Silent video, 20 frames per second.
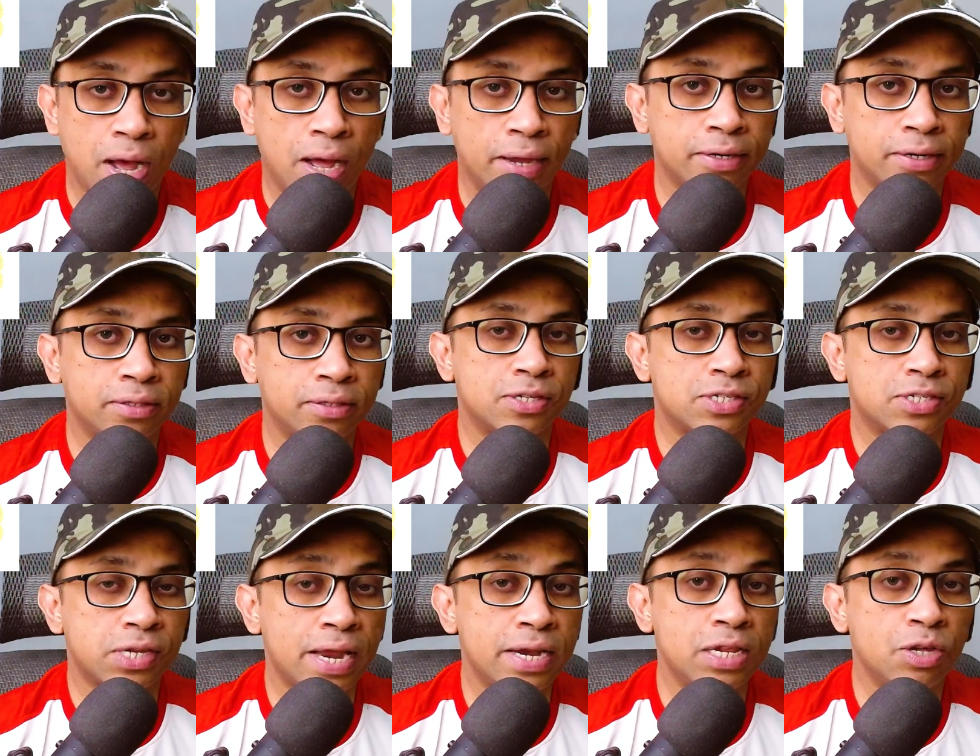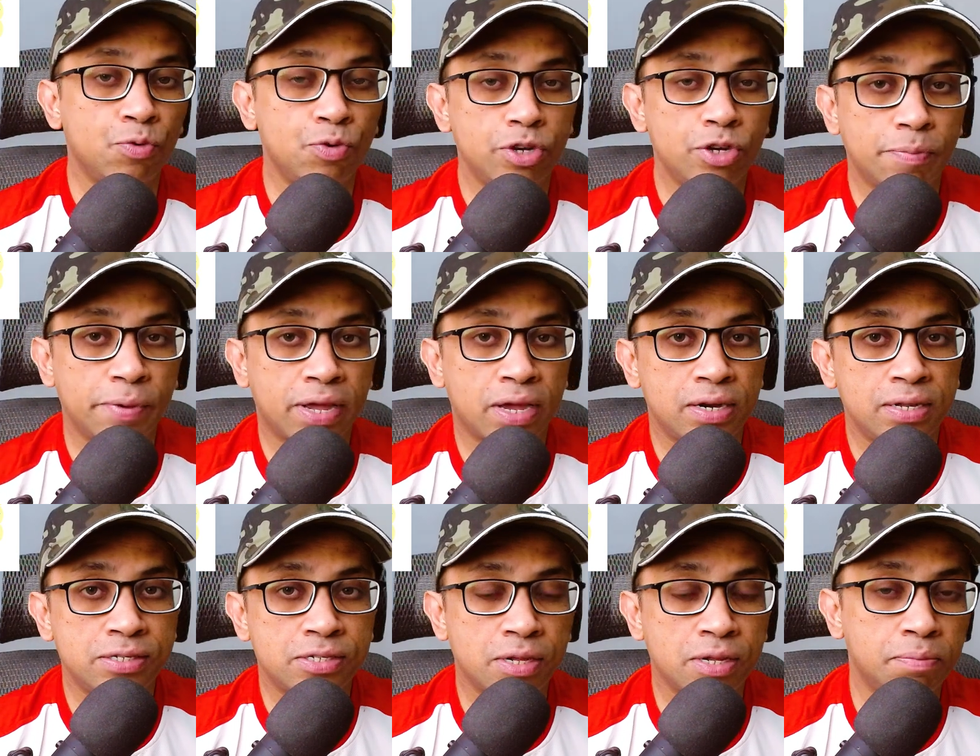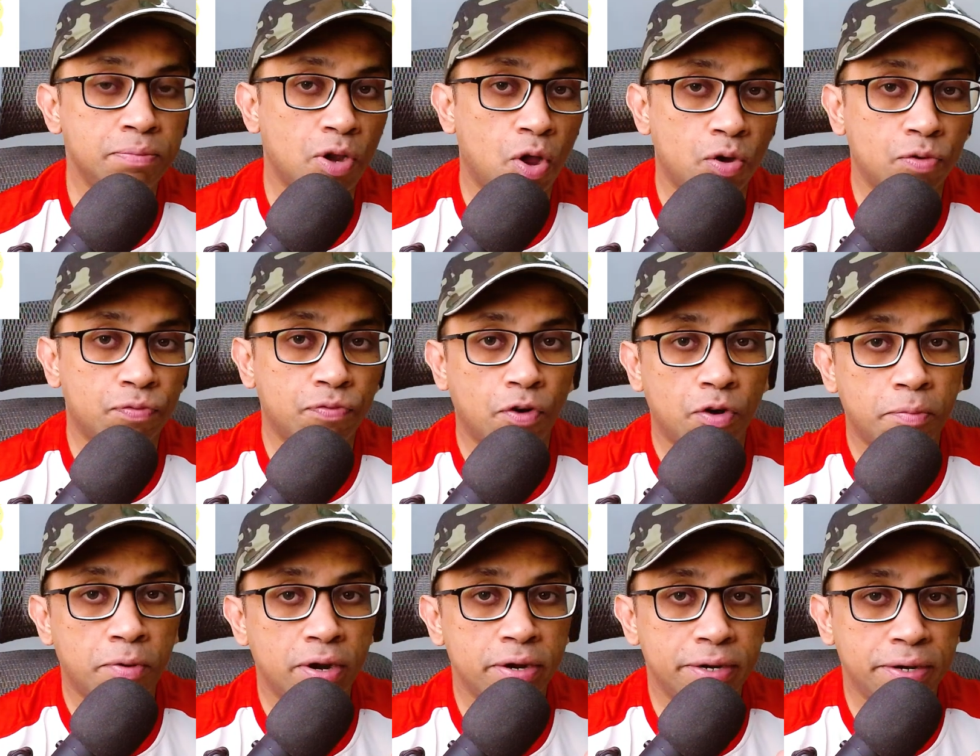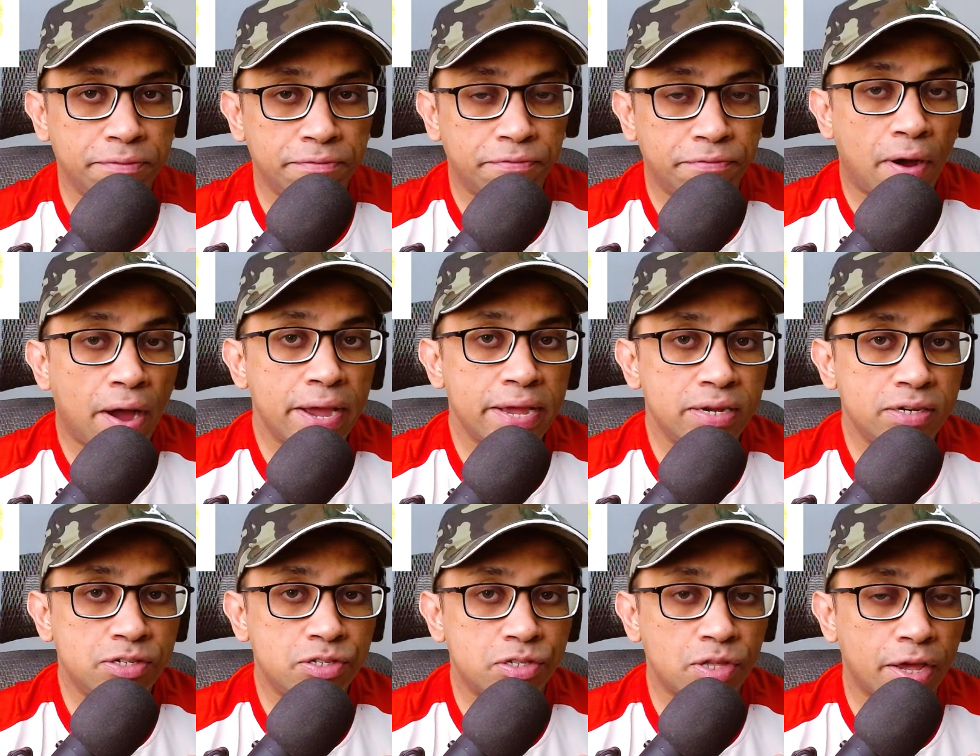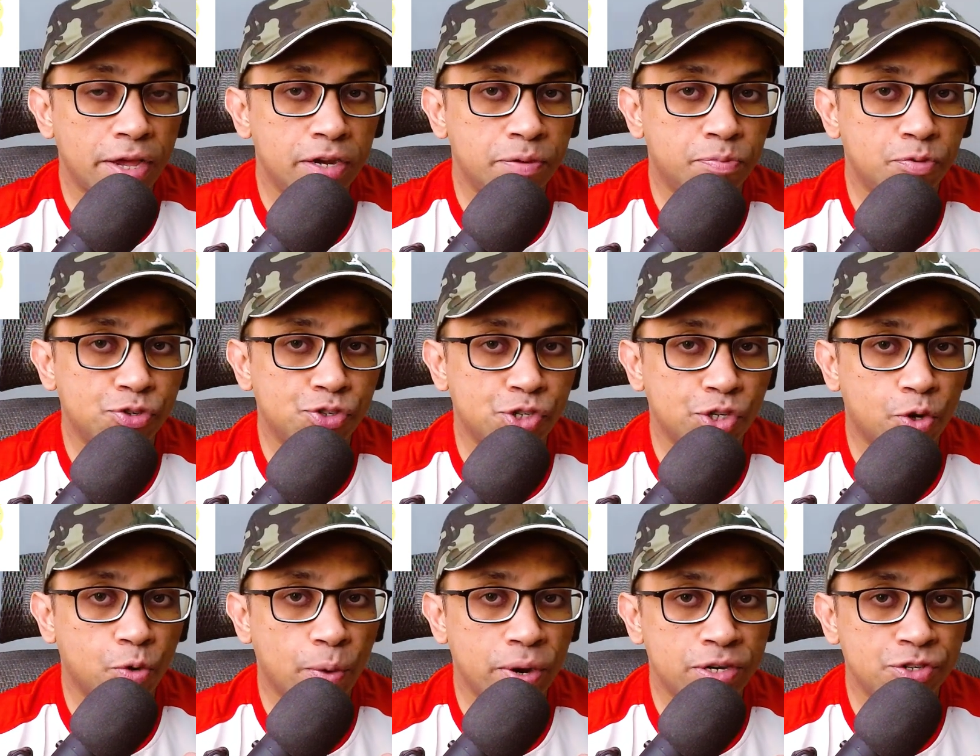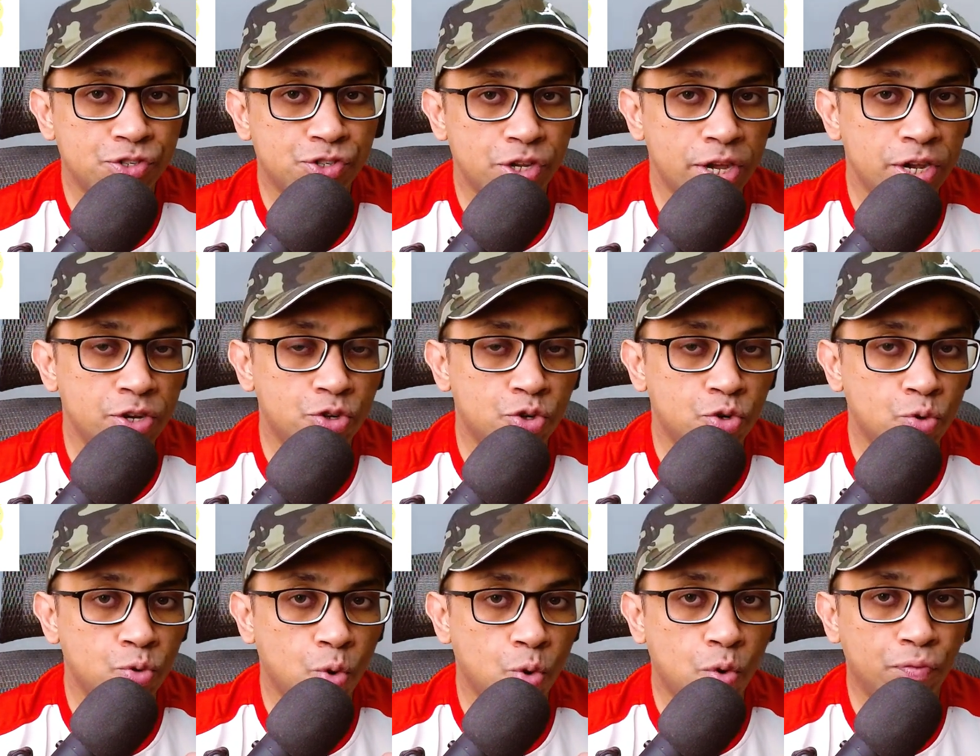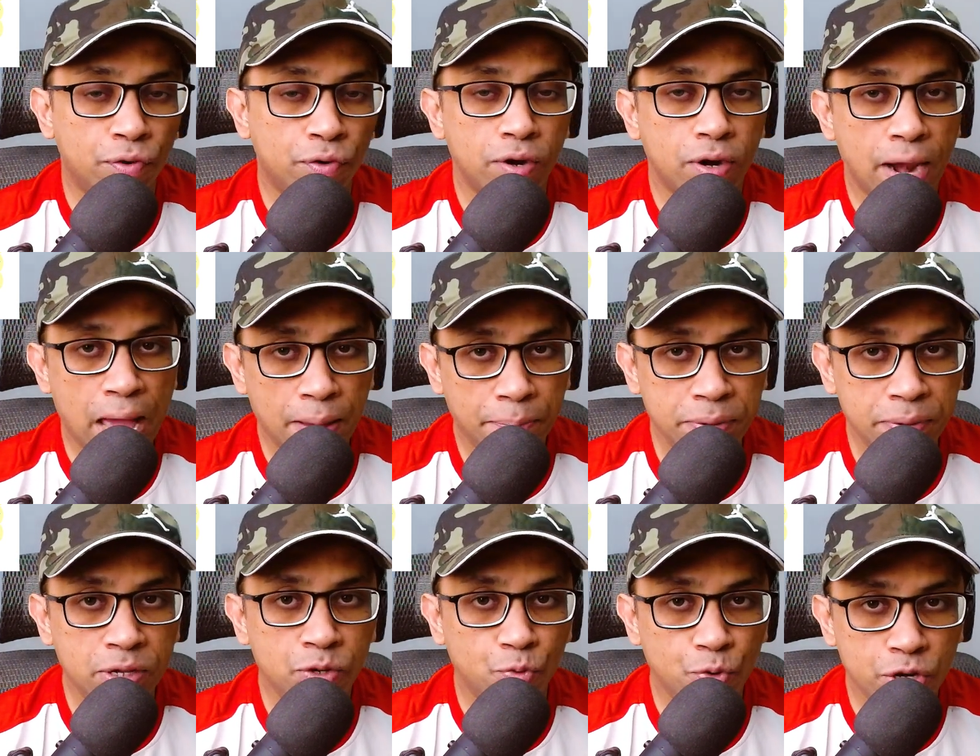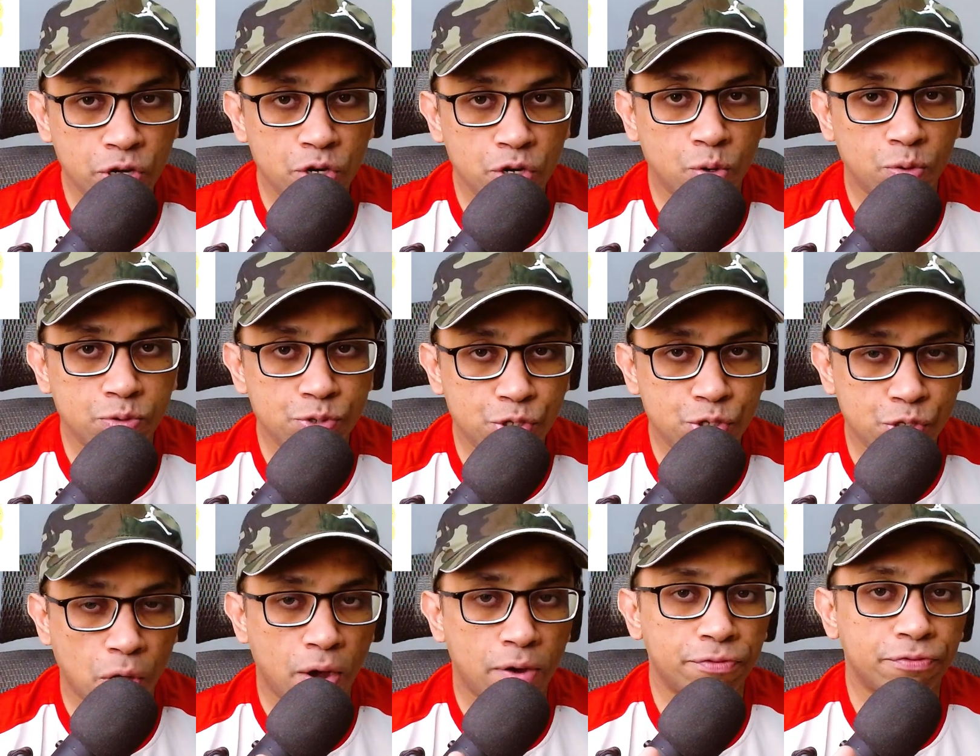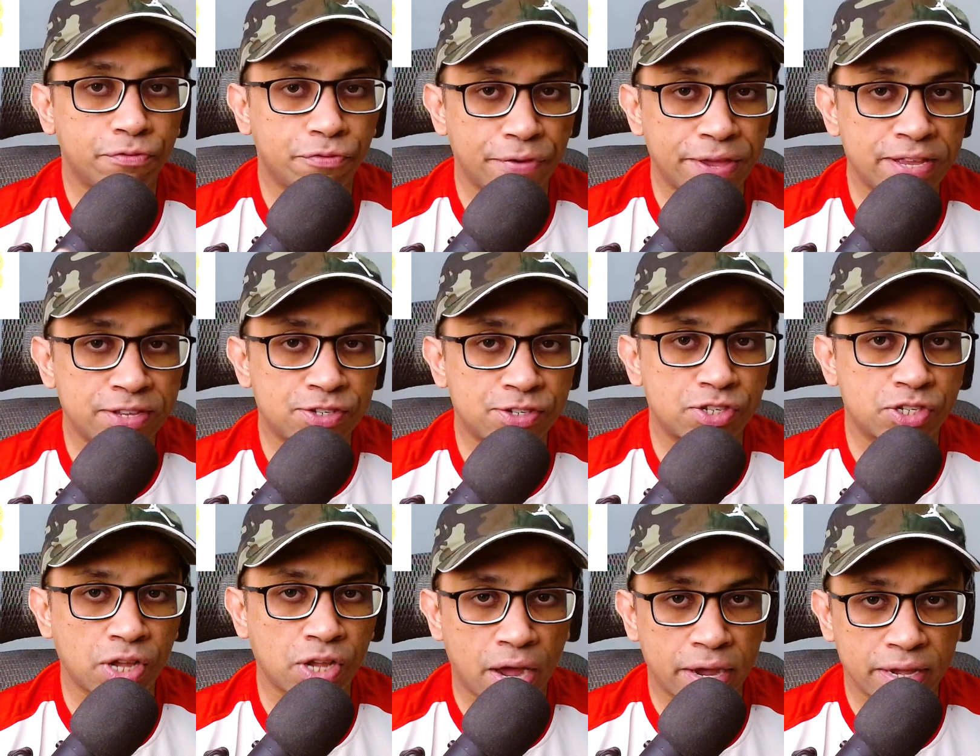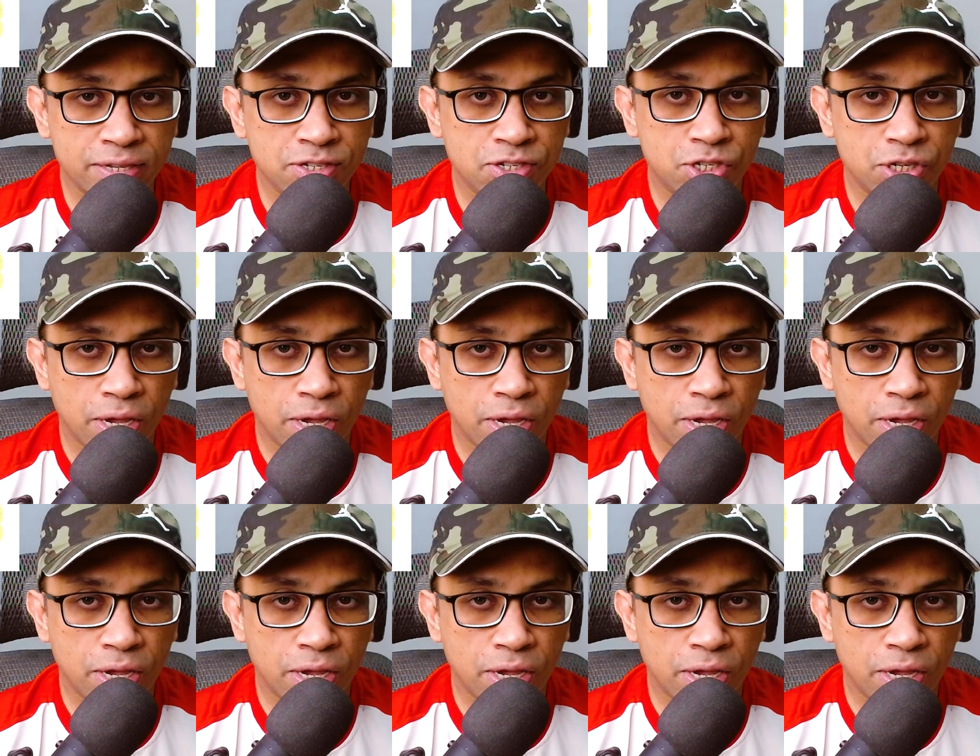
Under the sliding window mechanism, Longformer divides the input sequence into overlapping windows of fixed size